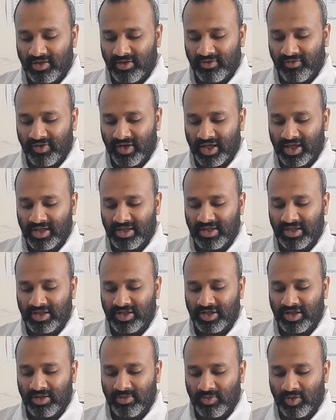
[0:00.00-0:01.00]
via the
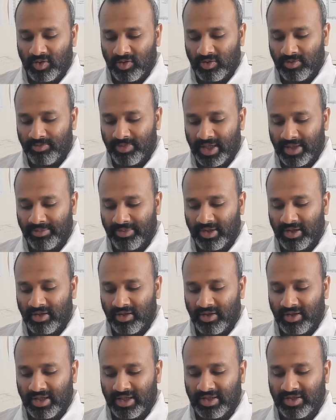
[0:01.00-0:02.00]
dermal
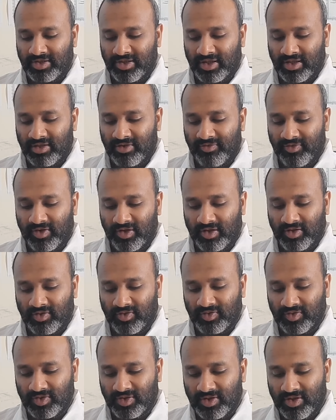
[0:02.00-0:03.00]
papilla inside the
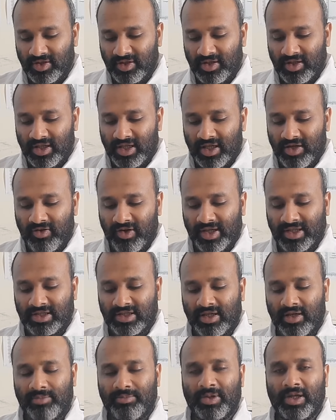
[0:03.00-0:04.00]
follicles.
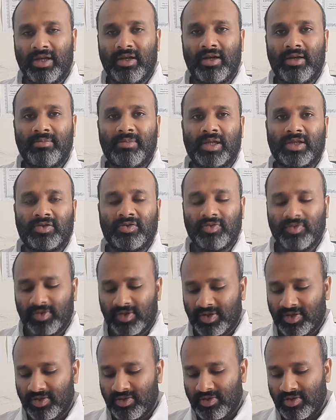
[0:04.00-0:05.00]
Erector pillae
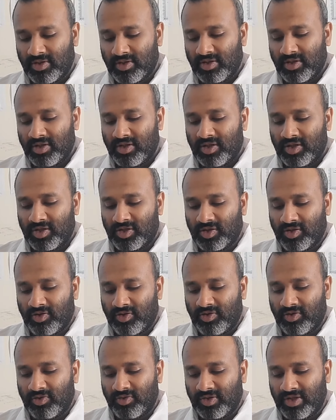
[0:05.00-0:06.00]
muscles.
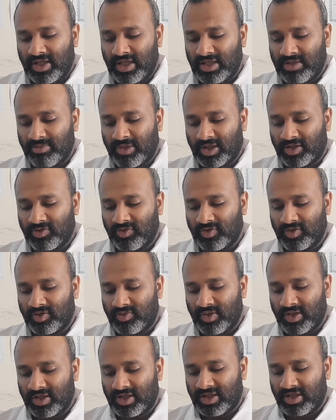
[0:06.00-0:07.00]
So these muscles,
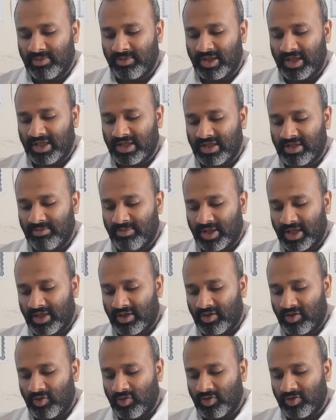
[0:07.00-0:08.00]
when stimulated by
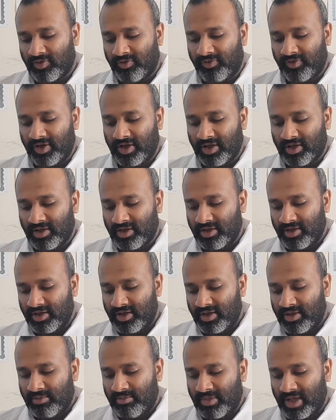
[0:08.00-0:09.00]
cold or fear,
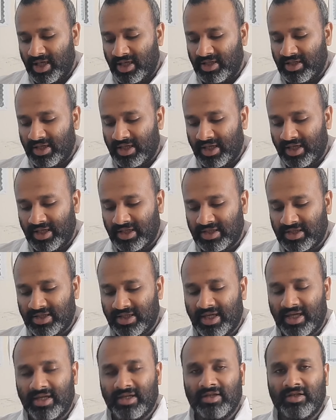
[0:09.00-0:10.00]
make the hair
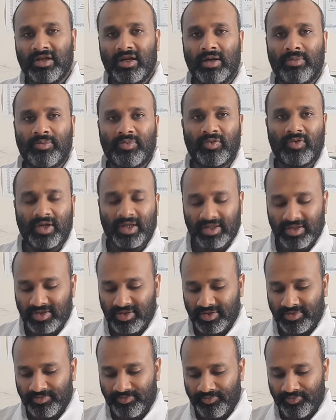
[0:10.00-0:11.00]
stand upright.